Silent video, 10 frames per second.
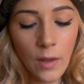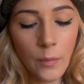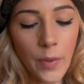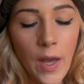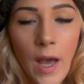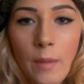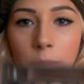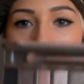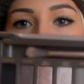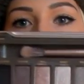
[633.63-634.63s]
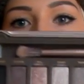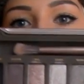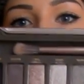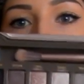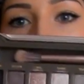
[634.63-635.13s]
But yeah, I'm
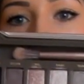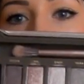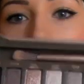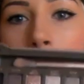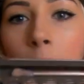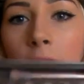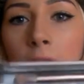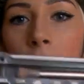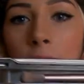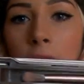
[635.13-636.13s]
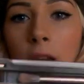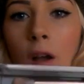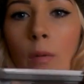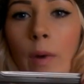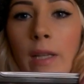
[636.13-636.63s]
really liking this palette, and I
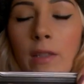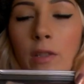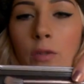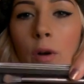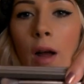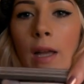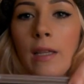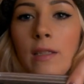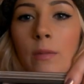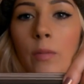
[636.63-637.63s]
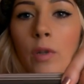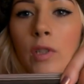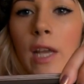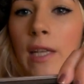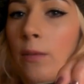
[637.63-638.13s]
can't wait to try some more
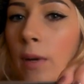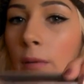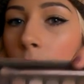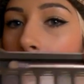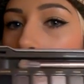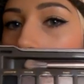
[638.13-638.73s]
shades when I'm feeling a